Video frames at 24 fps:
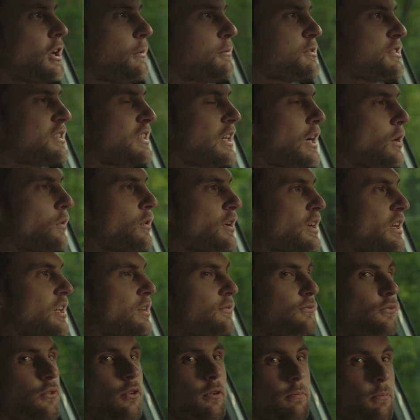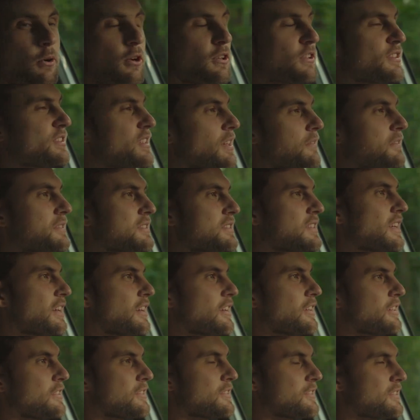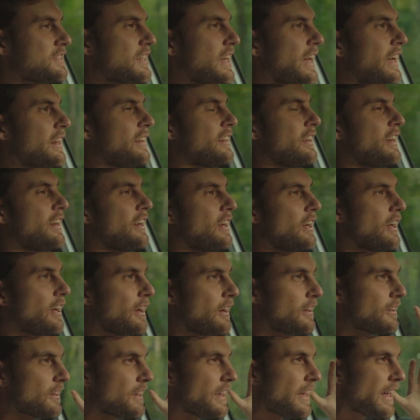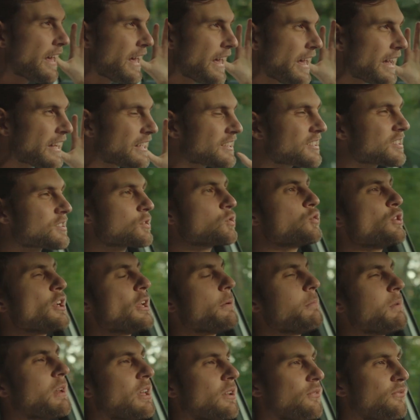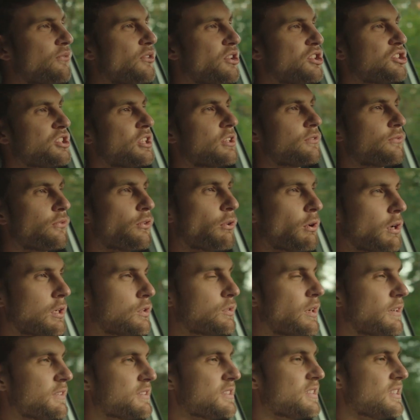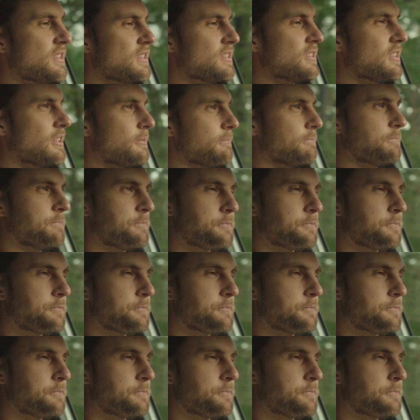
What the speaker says: kilometers an hour in 4.7 seconds, and an extremely efficient four-wheel drive system.